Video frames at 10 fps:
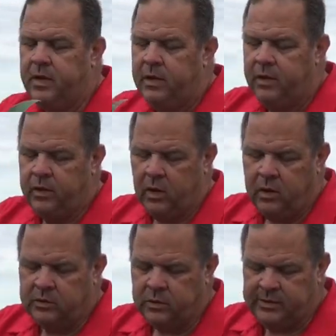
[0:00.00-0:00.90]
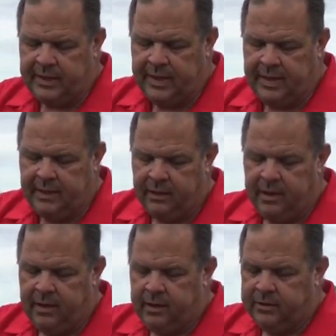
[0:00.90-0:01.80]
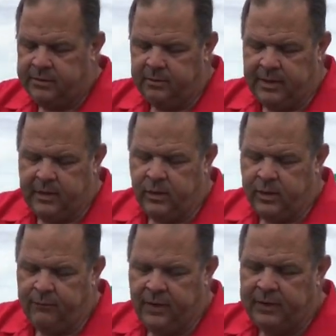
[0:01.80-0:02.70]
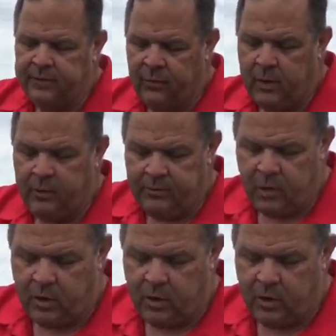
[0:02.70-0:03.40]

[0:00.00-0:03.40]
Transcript: you can also see some lingering effects of what we've talked